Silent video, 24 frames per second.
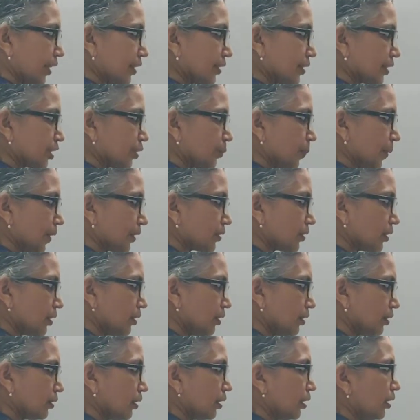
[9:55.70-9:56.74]
as
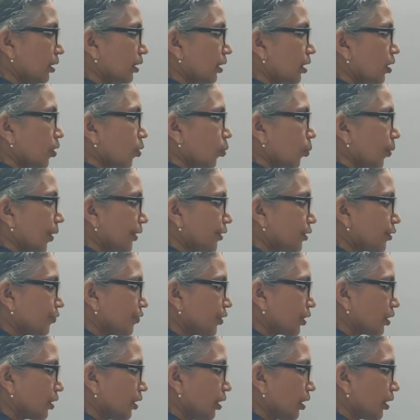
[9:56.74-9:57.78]
expected, the weight
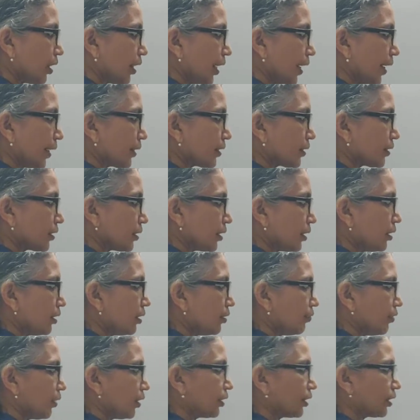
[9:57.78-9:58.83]
of the car acts
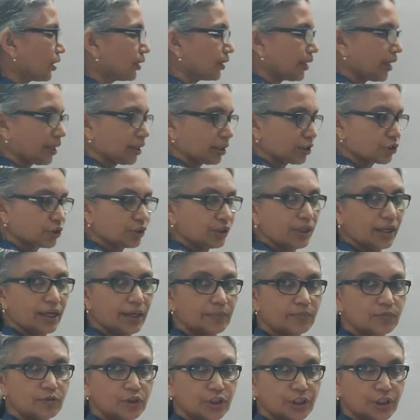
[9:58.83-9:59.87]
in the vertical direction,
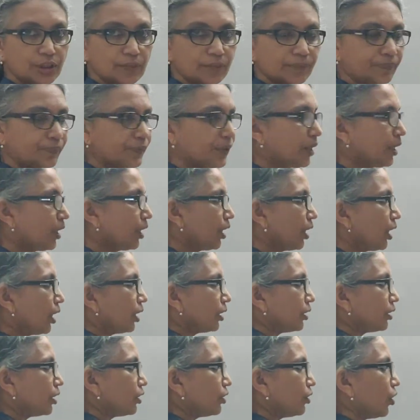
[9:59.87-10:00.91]
mg.
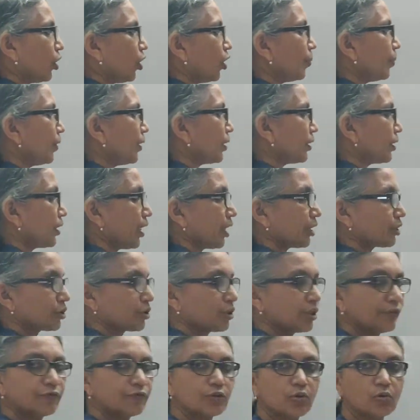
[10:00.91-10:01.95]
The normal
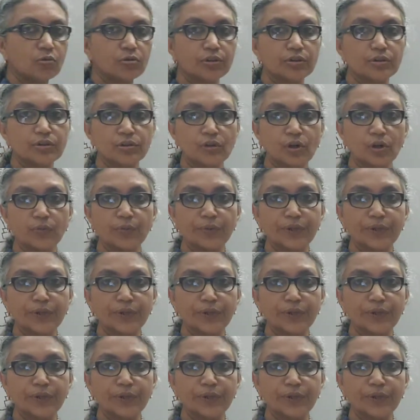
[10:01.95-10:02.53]
reaction I've told you is